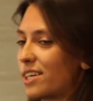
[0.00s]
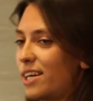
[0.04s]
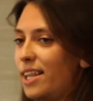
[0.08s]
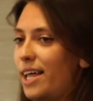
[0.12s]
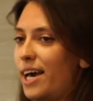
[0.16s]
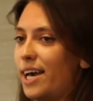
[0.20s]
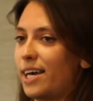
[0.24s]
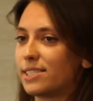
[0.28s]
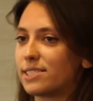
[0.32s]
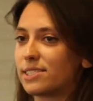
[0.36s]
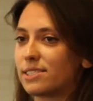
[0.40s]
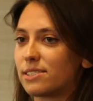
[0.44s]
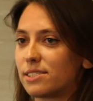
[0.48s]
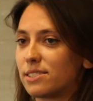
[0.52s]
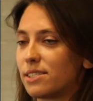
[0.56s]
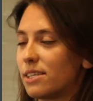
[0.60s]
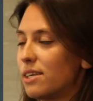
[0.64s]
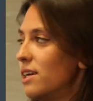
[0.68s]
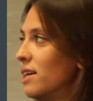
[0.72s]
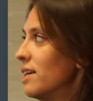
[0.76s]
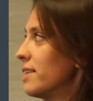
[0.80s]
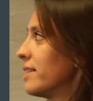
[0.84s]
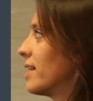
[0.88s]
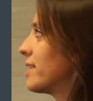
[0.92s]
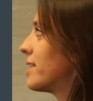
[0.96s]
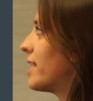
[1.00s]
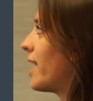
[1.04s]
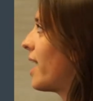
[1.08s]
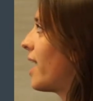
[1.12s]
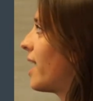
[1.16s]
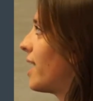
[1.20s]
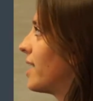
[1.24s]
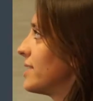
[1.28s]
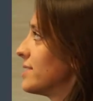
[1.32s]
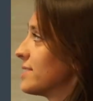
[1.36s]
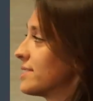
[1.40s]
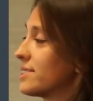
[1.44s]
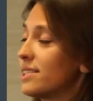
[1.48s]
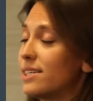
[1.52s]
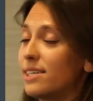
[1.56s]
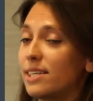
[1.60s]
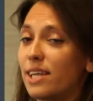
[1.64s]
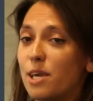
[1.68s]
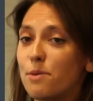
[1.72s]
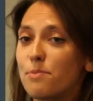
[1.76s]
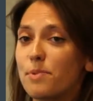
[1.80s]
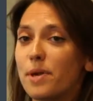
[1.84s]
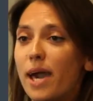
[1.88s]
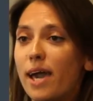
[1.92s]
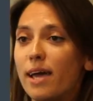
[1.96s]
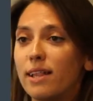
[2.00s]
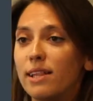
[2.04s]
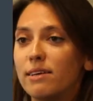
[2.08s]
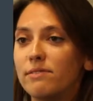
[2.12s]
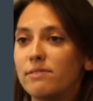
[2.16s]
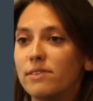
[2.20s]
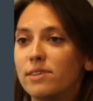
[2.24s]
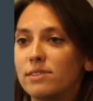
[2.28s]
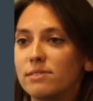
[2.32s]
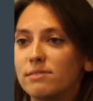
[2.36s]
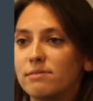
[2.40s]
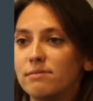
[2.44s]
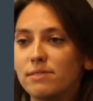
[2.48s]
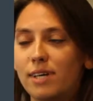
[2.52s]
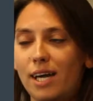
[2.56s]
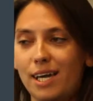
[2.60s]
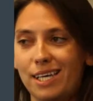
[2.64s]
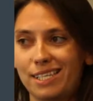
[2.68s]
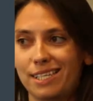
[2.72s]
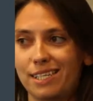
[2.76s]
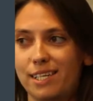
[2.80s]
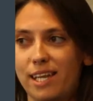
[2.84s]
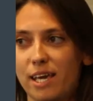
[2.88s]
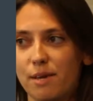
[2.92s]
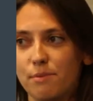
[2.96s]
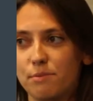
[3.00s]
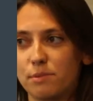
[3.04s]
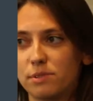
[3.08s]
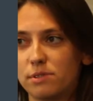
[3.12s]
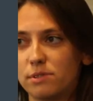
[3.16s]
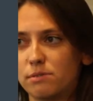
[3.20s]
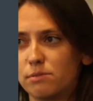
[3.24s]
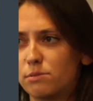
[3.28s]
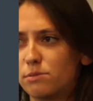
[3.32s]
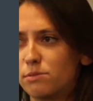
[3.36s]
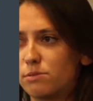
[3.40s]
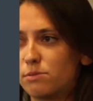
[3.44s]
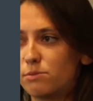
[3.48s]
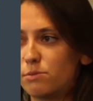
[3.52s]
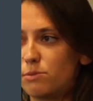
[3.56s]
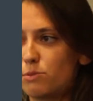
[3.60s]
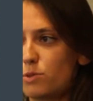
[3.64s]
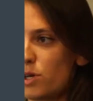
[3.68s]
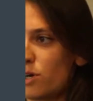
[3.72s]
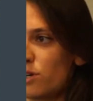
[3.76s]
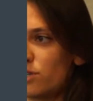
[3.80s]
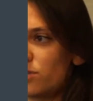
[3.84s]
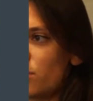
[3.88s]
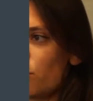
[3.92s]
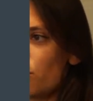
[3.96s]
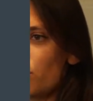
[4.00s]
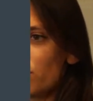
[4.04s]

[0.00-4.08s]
class that has an API level and a name. We all know